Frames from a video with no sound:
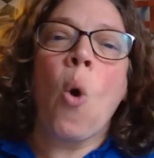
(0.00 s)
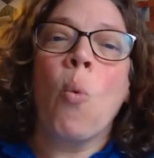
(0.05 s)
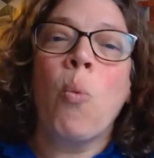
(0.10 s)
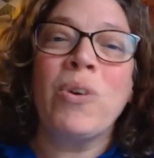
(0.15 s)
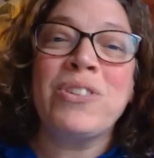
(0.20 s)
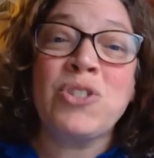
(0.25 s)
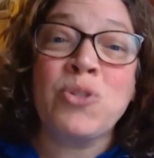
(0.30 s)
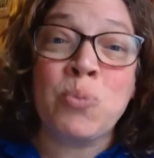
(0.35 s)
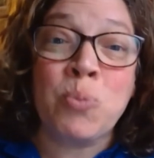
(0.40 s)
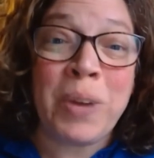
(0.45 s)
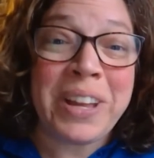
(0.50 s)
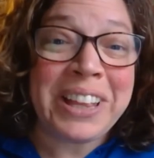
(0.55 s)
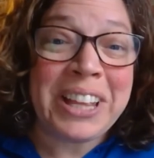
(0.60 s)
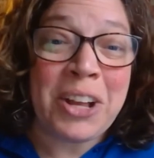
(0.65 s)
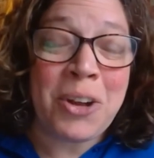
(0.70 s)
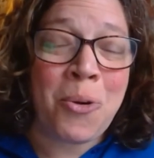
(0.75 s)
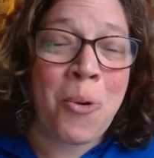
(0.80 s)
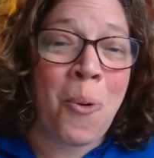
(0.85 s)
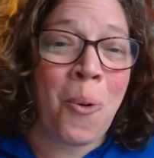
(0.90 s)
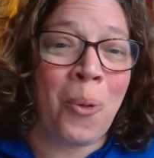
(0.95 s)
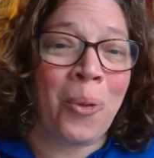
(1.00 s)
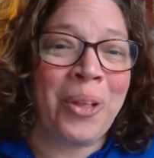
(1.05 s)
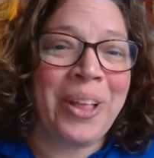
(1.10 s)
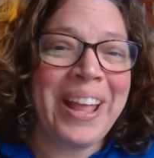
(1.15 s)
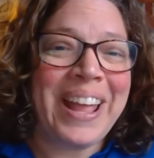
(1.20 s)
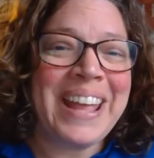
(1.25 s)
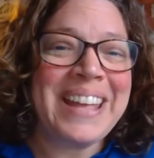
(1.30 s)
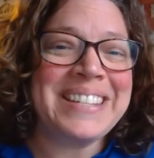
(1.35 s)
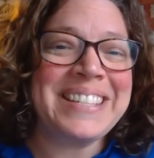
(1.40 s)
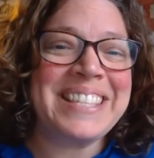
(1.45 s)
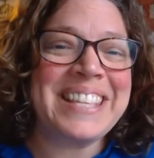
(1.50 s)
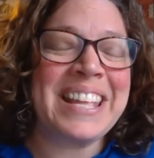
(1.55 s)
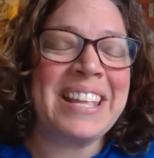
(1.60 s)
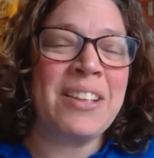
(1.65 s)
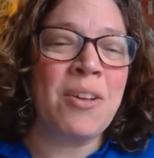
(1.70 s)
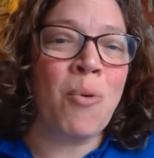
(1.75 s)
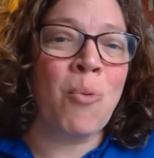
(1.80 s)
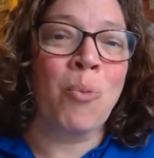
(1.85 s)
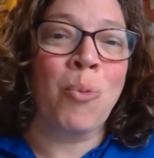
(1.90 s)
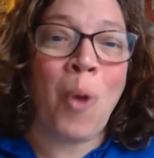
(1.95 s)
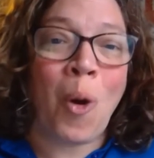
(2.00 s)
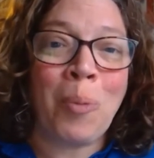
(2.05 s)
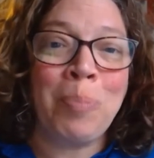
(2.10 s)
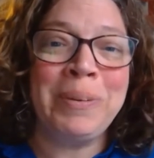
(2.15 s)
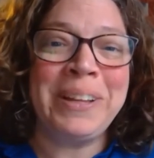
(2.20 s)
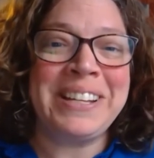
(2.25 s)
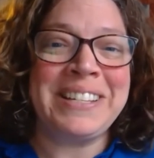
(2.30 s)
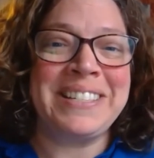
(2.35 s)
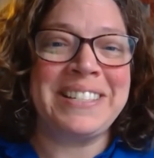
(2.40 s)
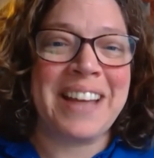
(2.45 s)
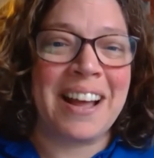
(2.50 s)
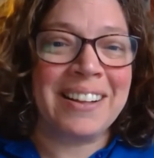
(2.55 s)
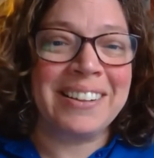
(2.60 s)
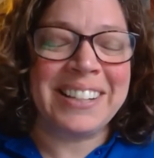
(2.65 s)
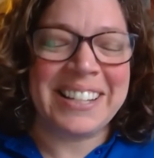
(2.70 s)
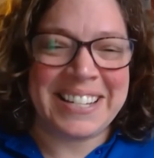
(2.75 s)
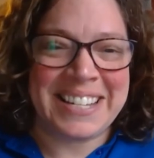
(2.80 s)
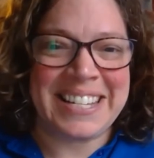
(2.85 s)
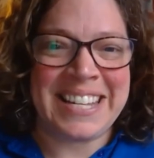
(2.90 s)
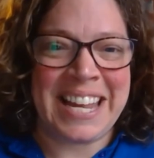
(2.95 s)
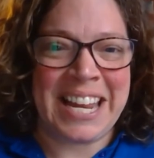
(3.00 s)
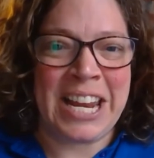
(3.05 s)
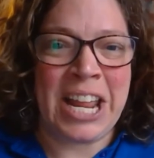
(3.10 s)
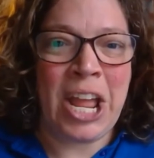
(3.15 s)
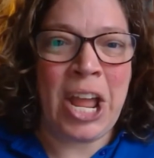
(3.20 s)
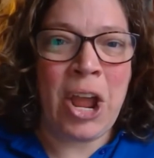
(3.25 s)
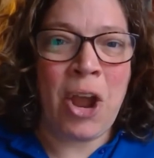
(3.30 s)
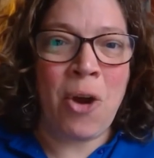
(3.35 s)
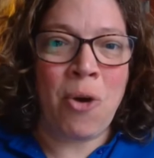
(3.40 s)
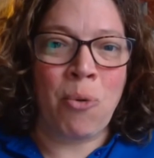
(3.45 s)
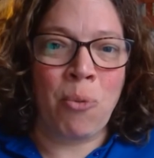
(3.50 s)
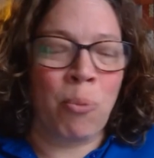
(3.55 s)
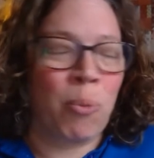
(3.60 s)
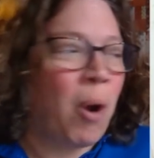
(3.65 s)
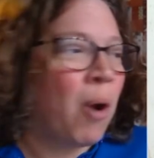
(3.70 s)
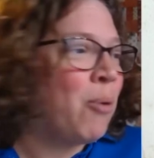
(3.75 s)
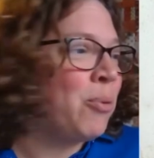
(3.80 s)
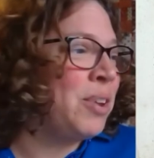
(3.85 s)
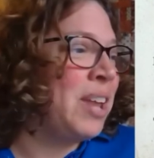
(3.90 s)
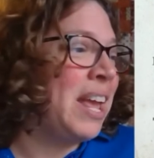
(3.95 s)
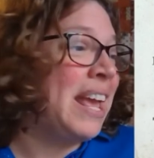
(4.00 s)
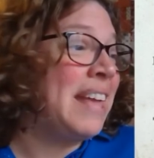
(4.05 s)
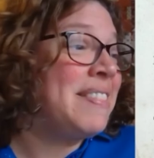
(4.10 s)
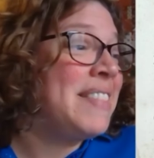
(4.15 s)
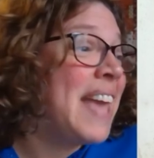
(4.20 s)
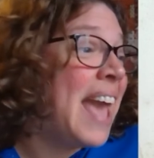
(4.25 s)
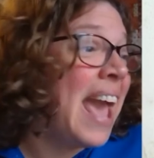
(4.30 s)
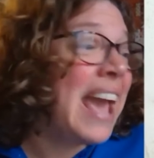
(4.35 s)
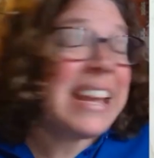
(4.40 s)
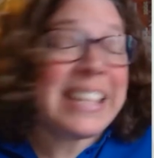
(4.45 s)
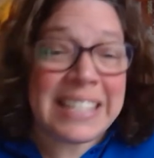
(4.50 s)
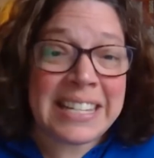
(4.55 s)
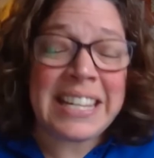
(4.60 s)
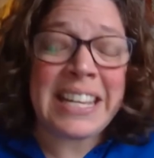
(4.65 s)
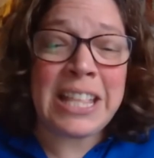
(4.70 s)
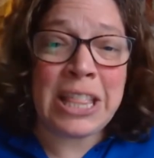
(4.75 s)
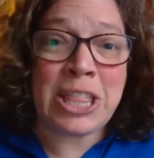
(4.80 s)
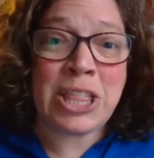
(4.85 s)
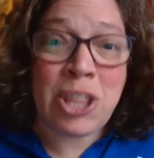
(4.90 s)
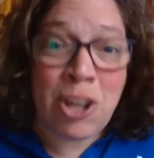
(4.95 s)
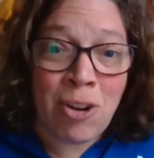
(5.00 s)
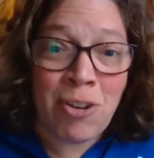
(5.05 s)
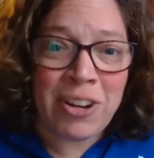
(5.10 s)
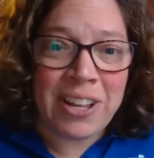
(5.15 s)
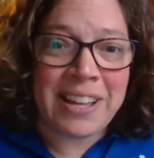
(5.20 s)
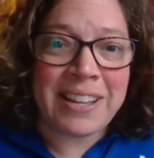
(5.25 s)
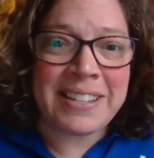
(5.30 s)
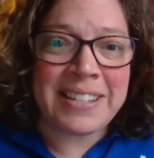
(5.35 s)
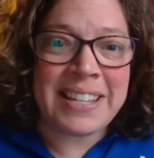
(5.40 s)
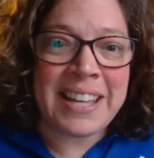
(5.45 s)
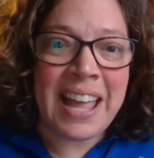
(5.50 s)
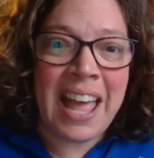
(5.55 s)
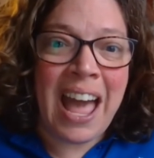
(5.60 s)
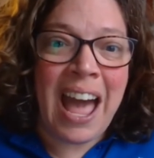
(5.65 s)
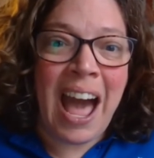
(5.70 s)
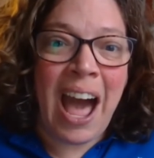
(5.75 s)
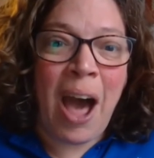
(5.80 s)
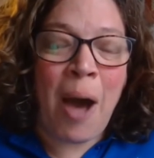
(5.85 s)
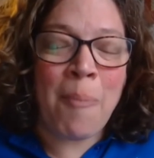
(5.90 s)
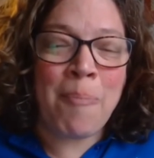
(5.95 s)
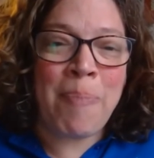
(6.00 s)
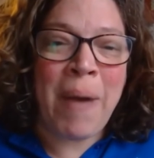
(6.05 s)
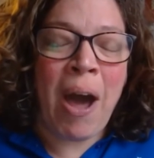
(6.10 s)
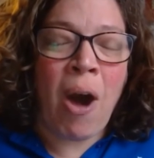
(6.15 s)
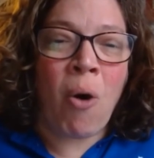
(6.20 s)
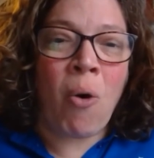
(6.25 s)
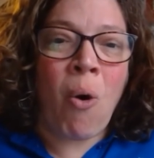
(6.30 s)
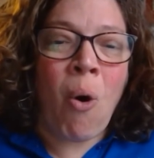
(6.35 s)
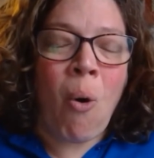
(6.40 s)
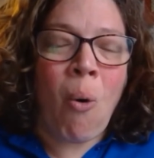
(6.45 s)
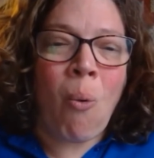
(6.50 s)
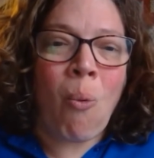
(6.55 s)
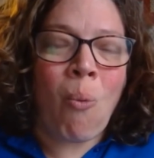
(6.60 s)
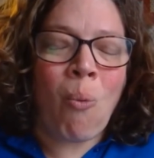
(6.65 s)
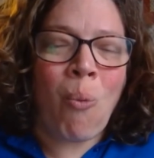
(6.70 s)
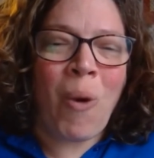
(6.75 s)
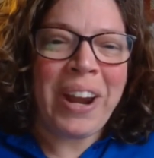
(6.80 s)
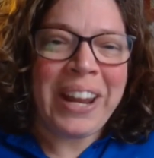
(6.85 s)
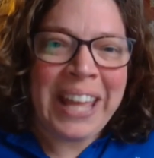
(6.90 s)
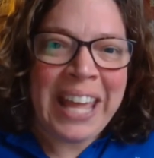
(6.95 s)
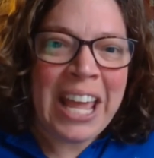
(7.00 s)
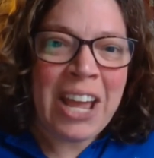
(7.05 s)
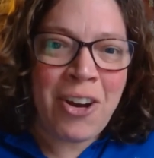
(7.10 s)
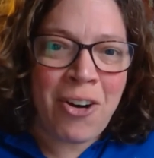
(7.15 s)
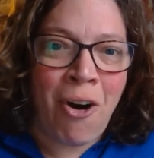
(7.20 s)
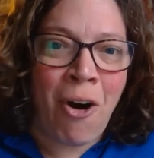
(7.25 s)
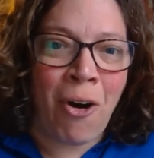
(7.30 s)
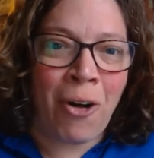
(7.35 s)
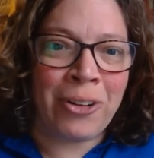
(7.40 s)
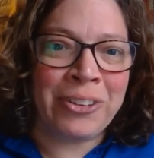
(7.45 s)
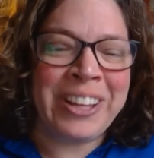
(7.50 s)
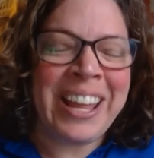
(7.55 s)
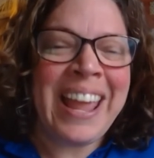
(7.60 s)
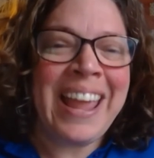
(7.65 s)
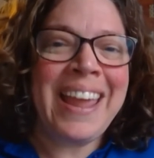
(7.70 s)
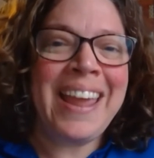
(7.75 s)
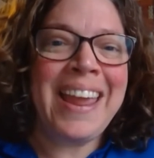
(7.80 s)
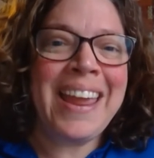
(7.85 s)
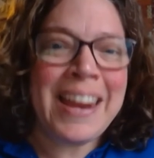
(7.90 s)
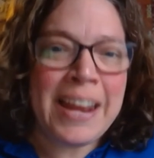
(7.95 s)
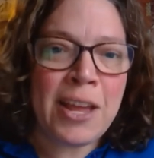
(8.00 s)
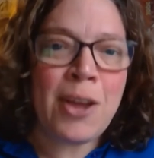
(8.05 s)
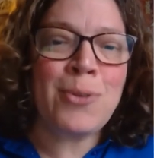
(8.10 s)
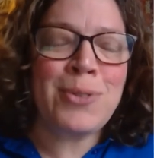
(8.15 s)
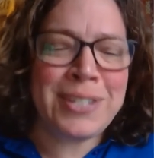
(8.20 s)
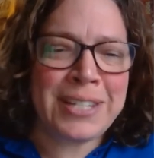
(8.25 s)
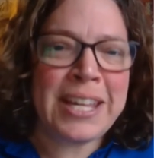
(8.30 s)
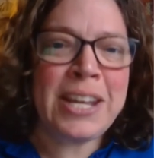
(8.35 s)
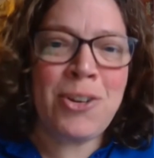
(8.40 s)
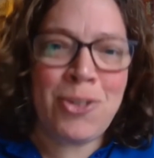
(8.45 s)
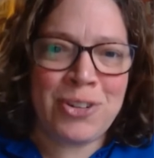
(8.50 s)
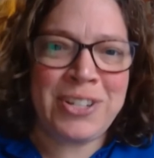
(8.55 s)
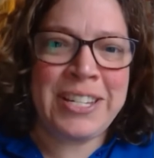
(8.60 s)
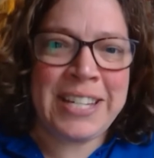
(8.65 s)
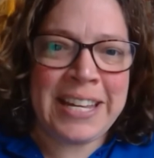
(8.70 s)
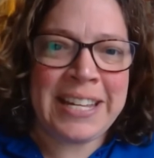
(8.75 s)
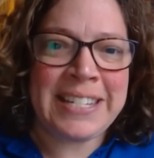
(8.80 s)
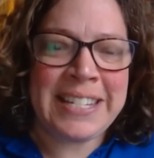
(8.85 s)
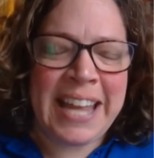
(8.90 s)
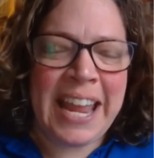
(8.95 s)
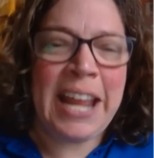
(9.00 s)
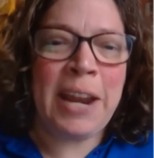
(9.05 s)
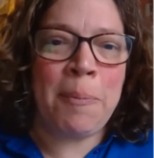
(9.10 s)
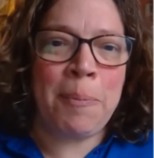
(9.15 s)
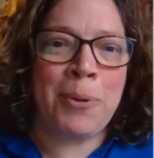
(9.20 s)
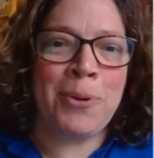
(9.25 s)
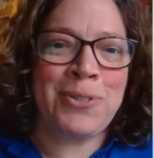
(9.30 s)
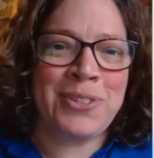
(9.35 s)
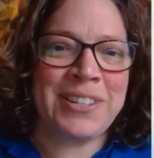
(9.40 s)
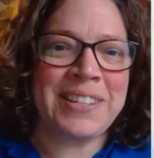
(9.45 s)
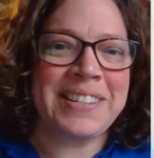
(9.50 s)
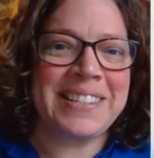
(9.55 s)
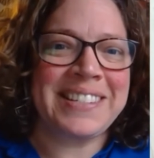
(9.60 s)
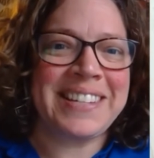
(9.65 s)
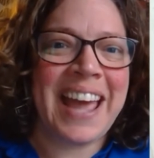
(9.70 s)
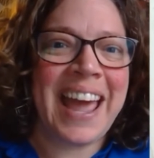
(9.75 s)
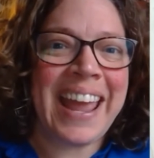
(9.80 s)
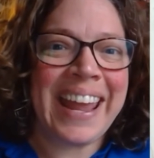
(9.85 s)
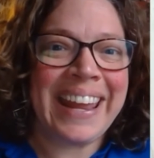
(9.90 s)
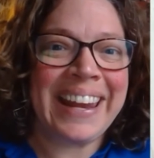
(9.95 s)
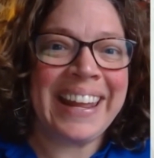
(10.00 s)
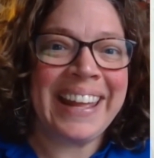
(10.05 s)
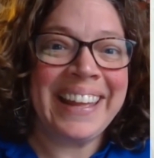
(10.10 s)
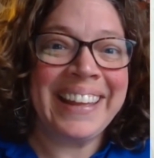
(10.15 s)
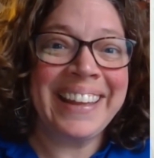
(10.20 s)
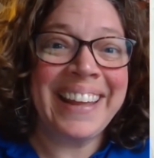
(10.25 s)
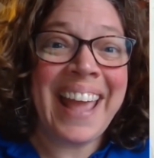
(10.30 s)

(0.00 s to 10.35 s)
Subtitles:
What's really cool is that Robley Dunglison wrote in the 1830s about what he called idiosyncrasies in a person's diet.